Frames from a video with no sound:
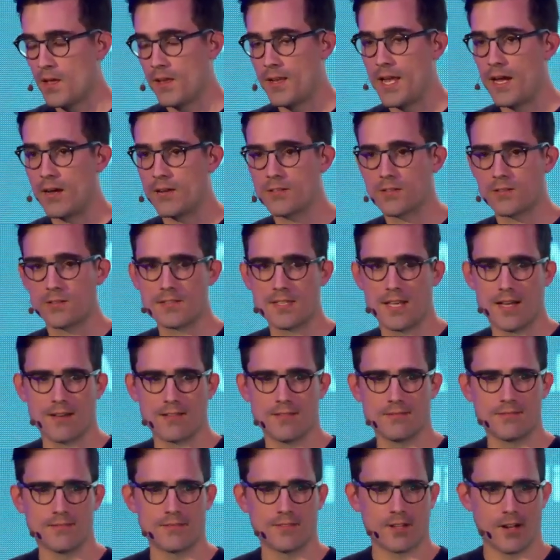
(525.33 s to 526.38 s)
Now, it turns
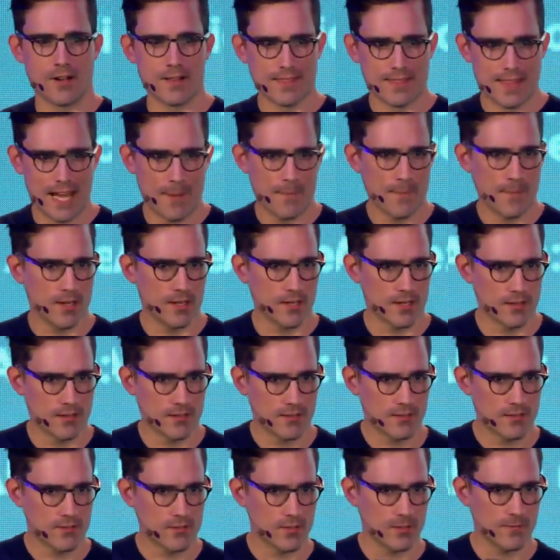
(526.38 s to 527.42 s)
out there aren't that many
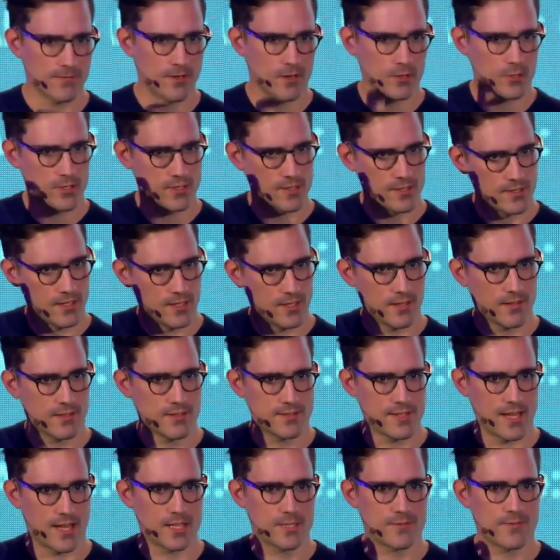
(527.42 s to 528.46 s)
sort of functions that
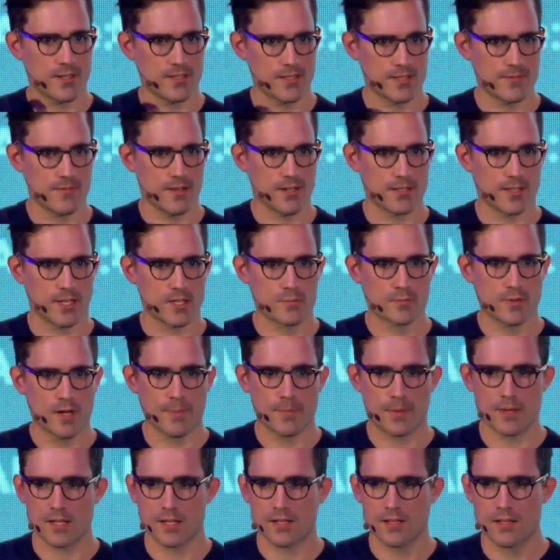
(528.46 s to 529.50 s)
satisfy this very nice
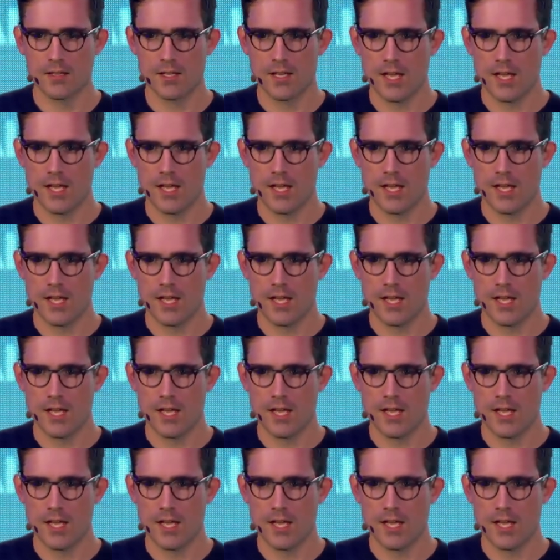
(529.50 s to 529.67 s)
property.